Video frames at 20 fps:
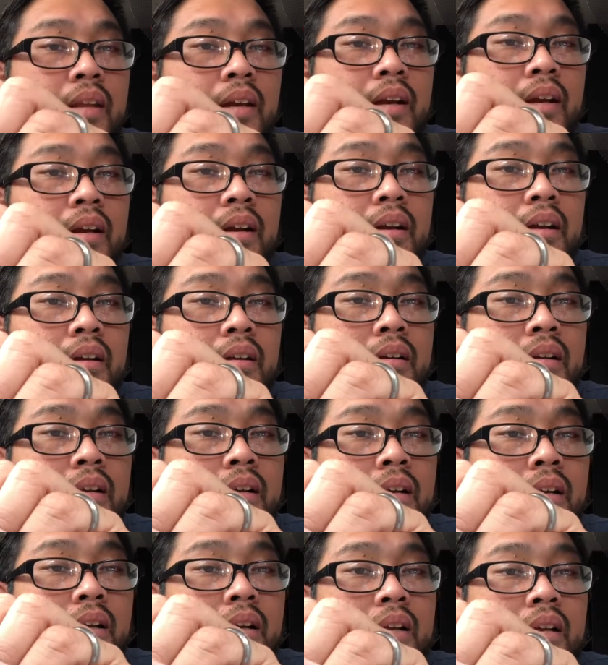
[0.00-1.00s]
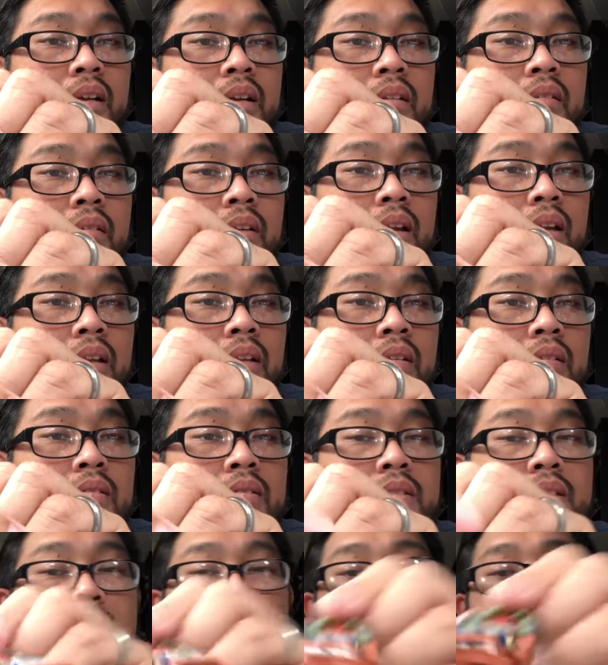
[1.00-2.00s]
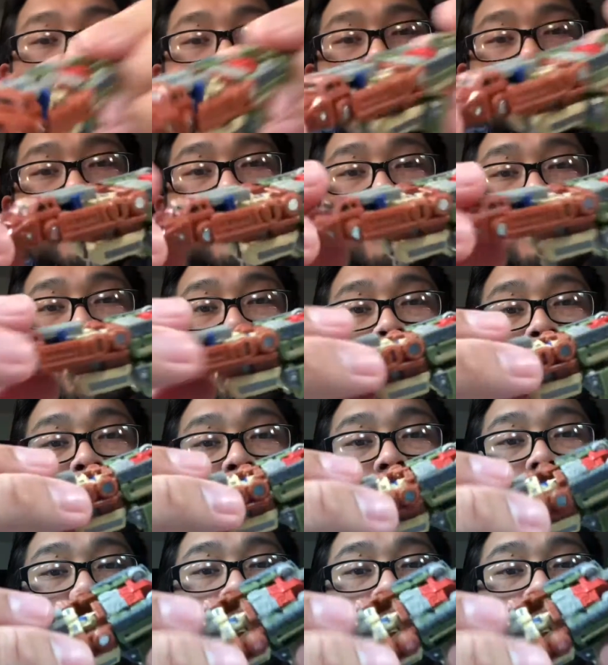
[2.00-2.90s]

there. You got little side windows.